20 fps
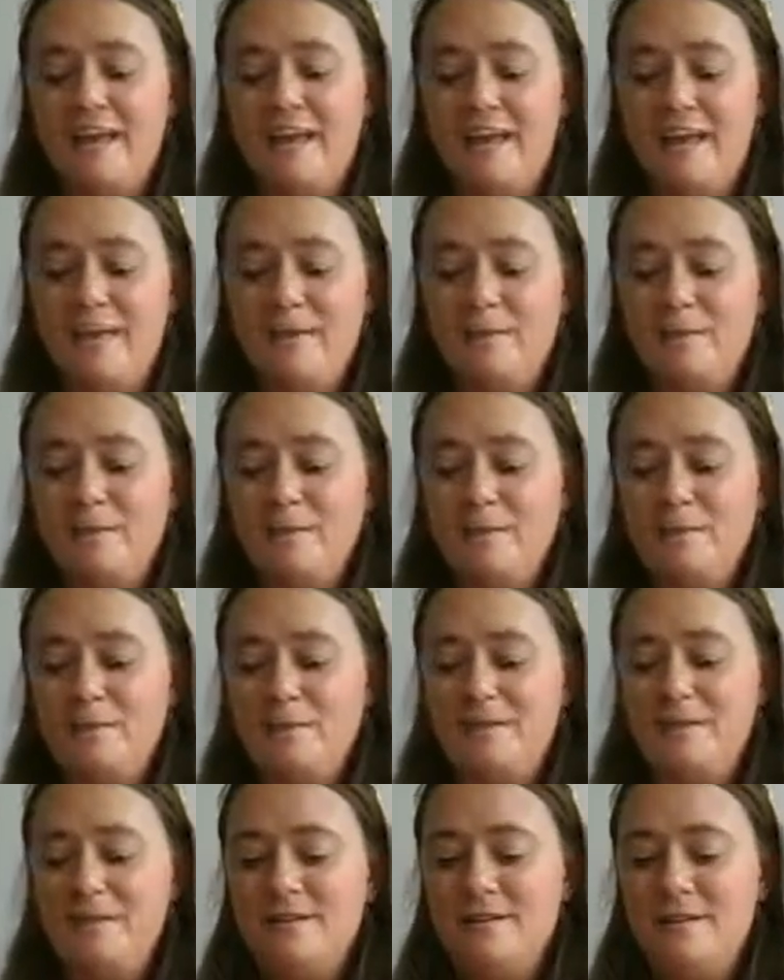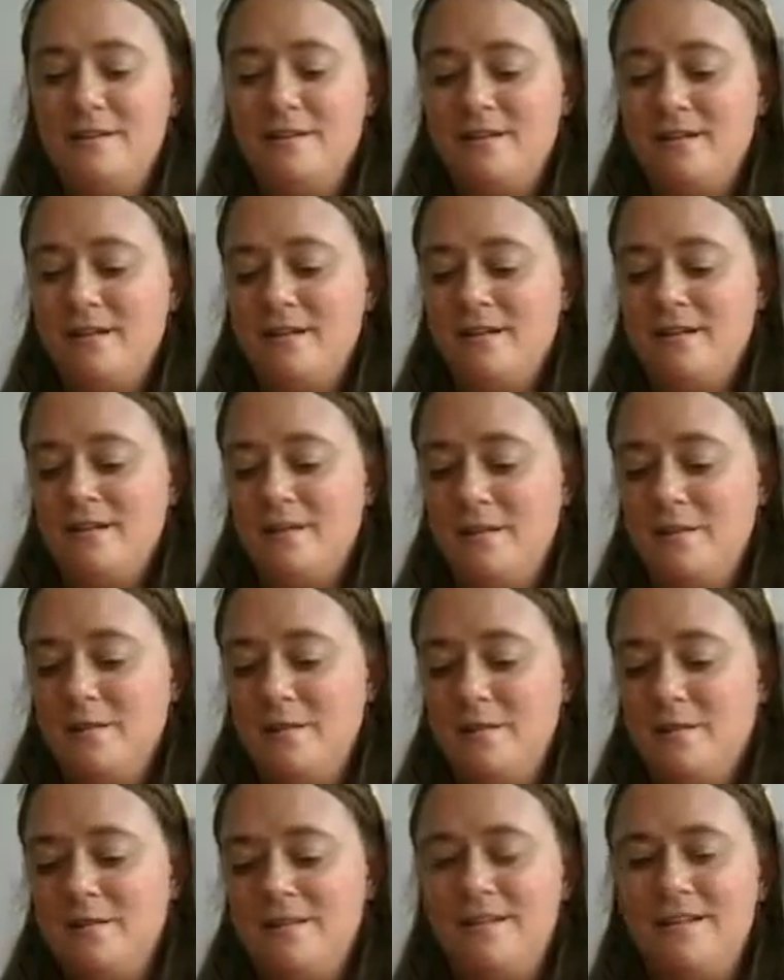If you've been
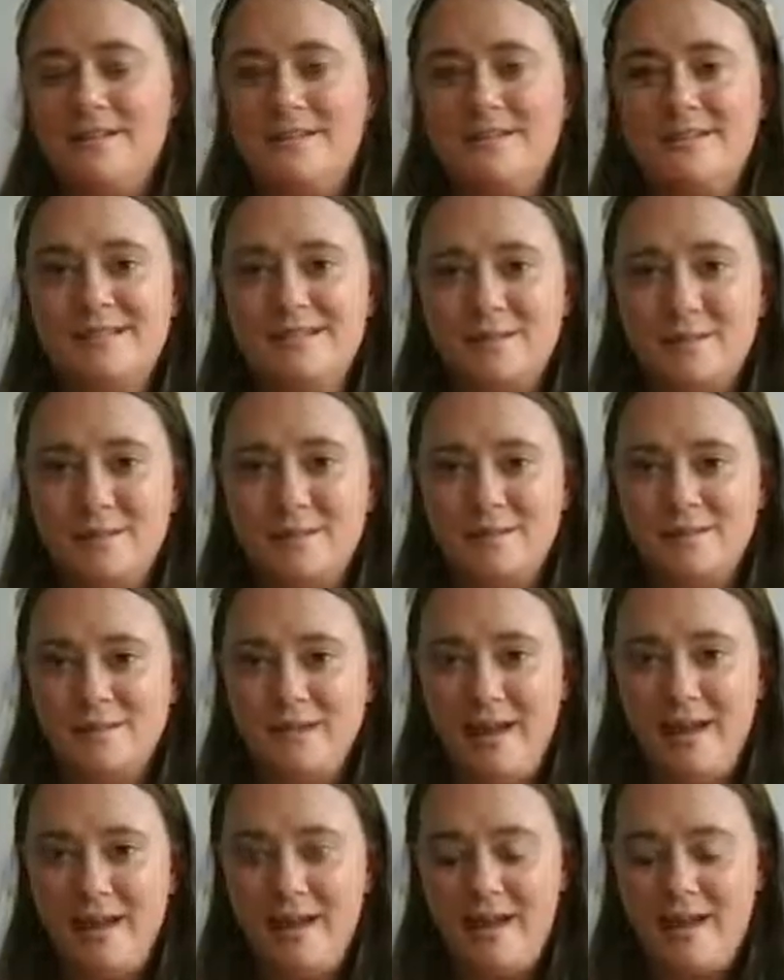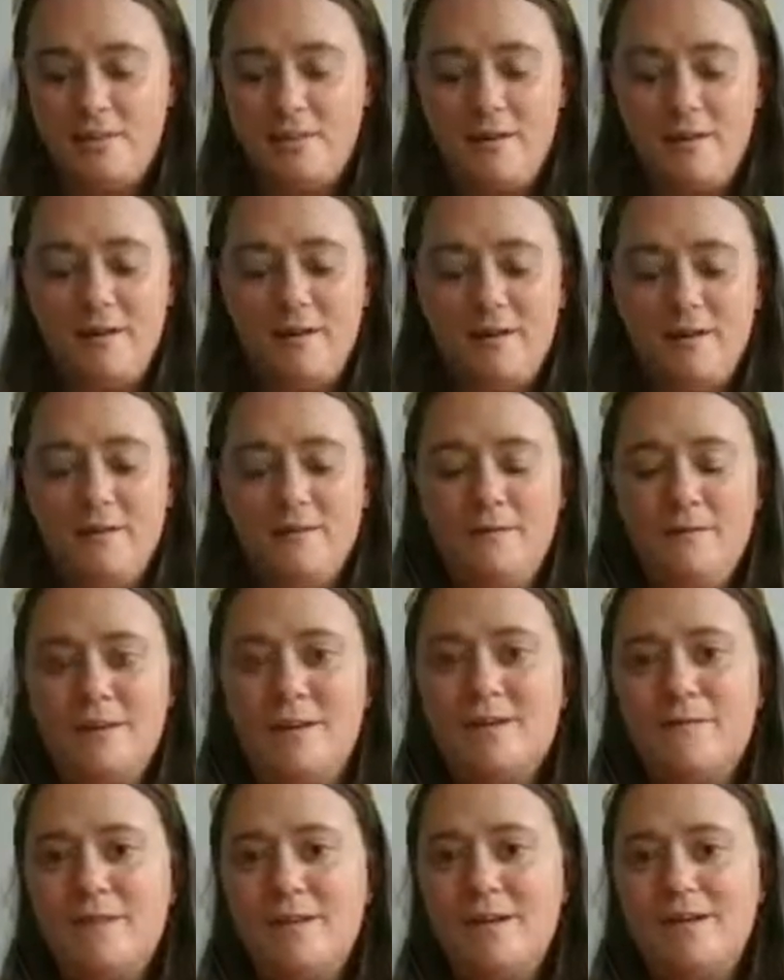continuing with us this whole time,
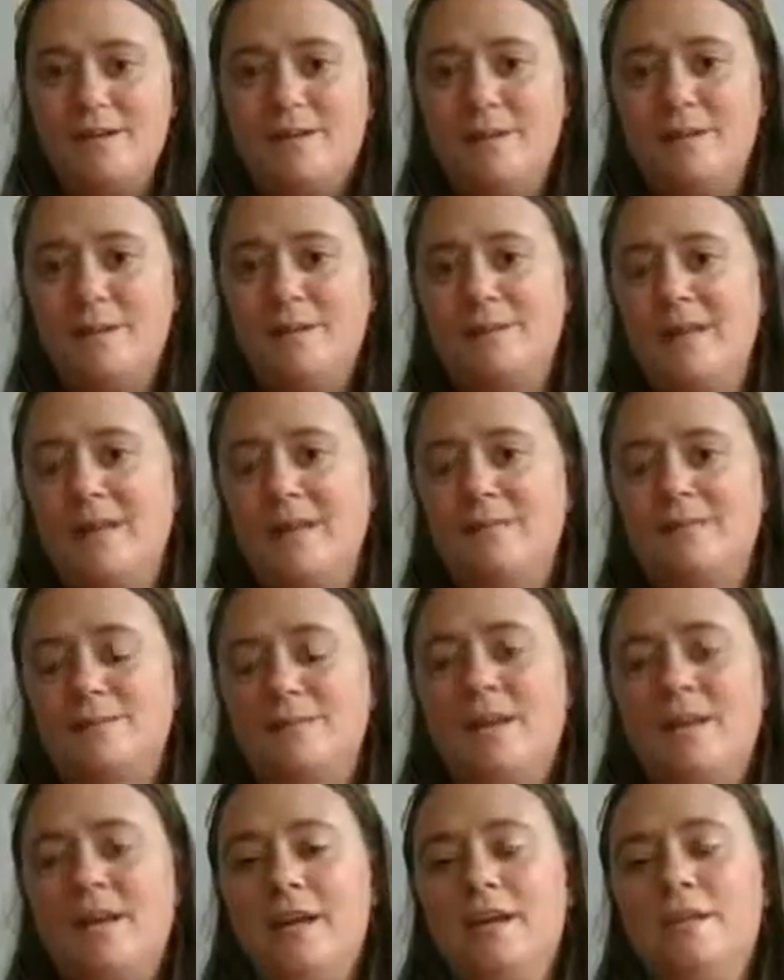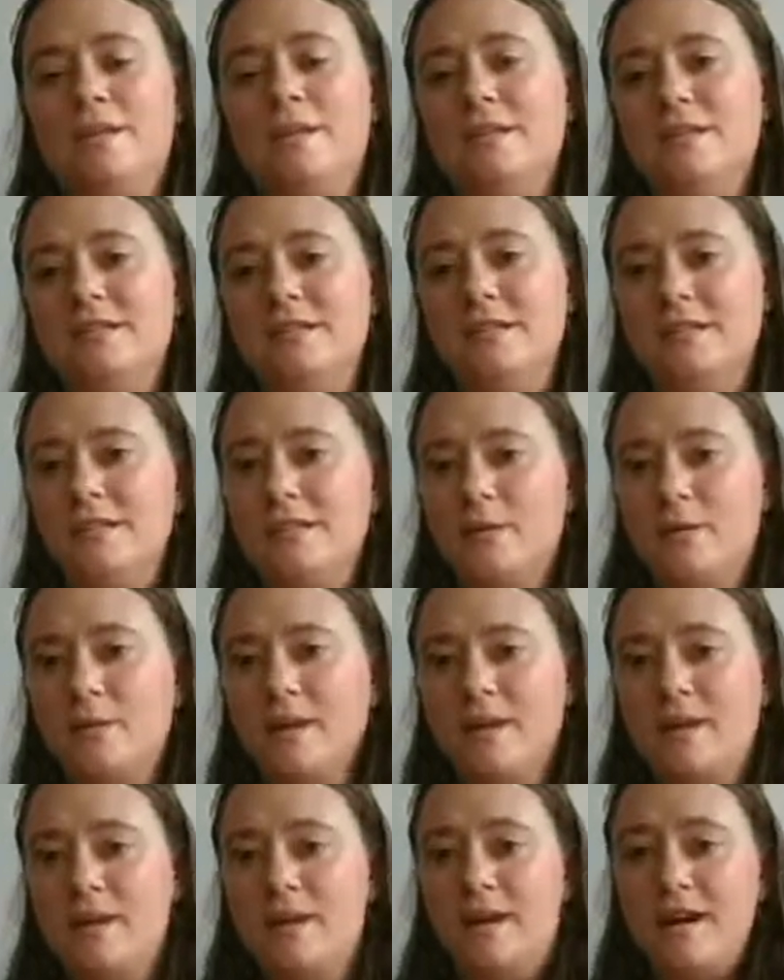feel free to tune in next week and we'll continue
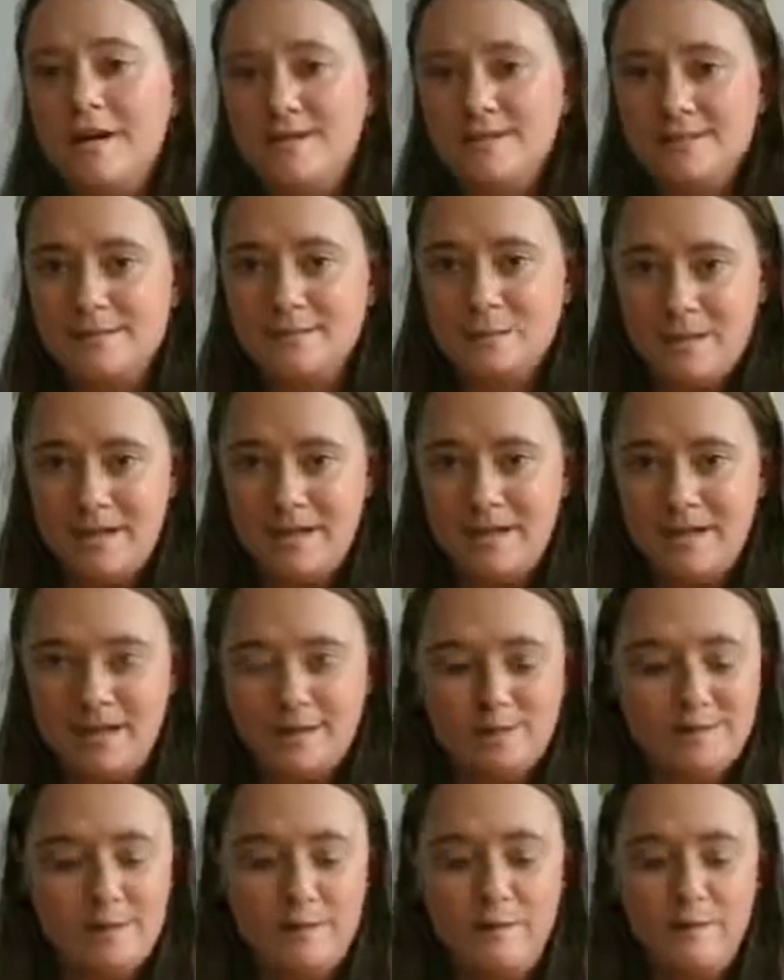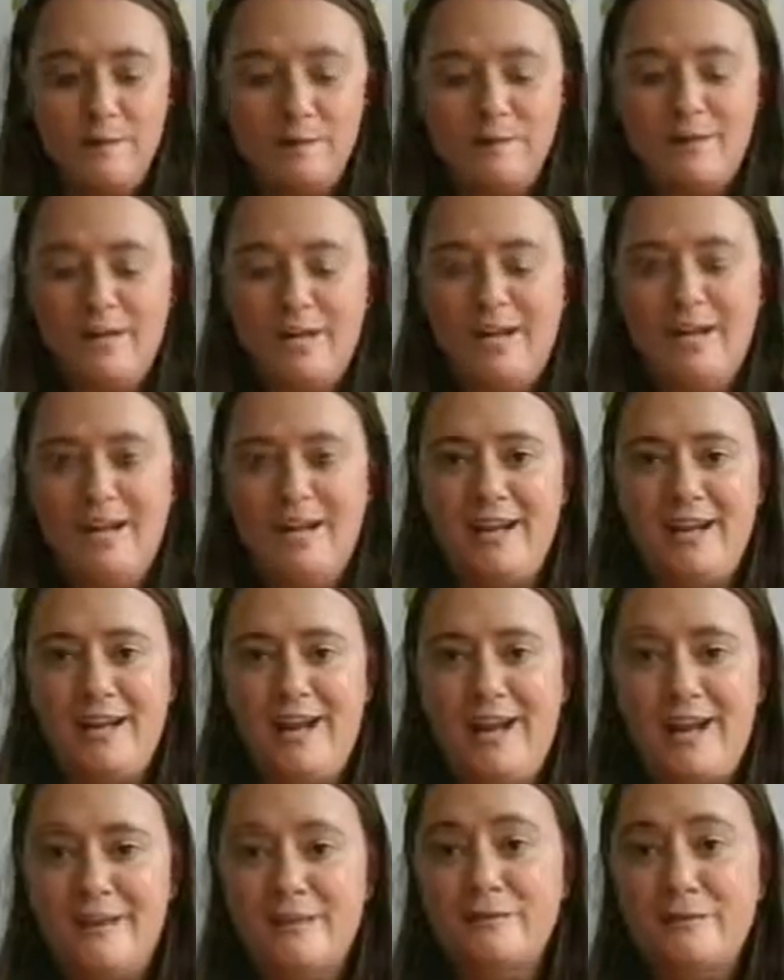our awesome birdhouse that we are creating
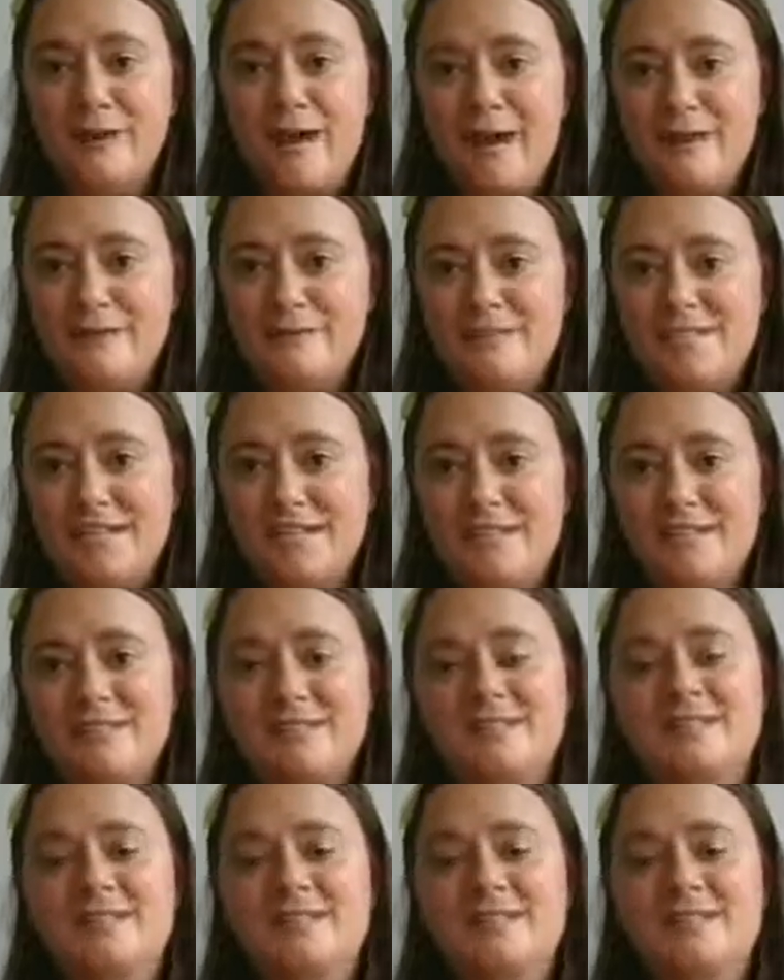out of craft sticks